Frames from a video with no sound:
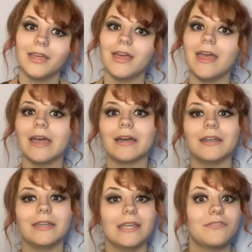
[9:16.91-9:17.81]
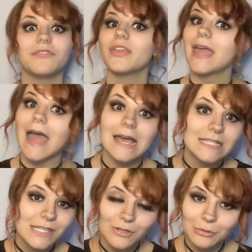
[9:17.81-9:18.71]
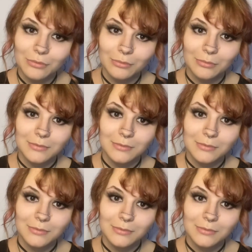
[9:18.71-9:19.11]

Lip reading: and even if they ask you